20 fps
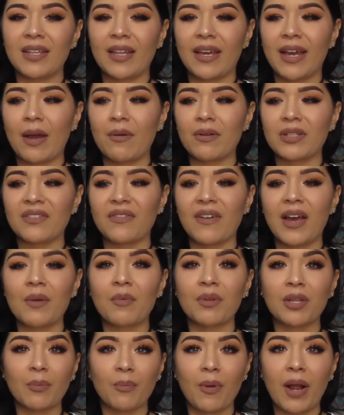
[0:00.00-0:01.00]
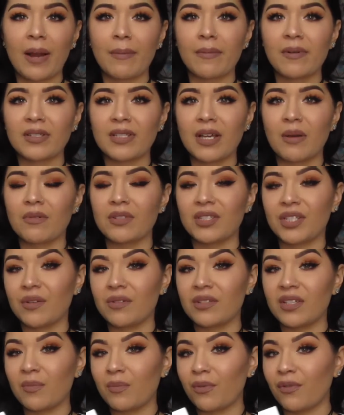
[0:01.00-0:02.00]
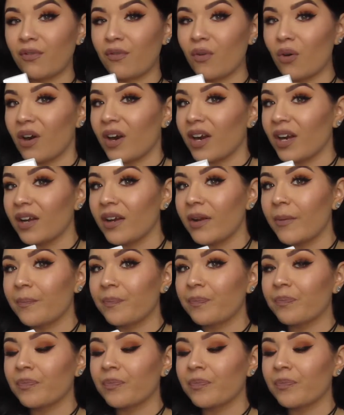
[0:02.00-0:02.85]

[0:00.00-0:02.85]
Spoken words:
Like, I was fine with the primers I was using before.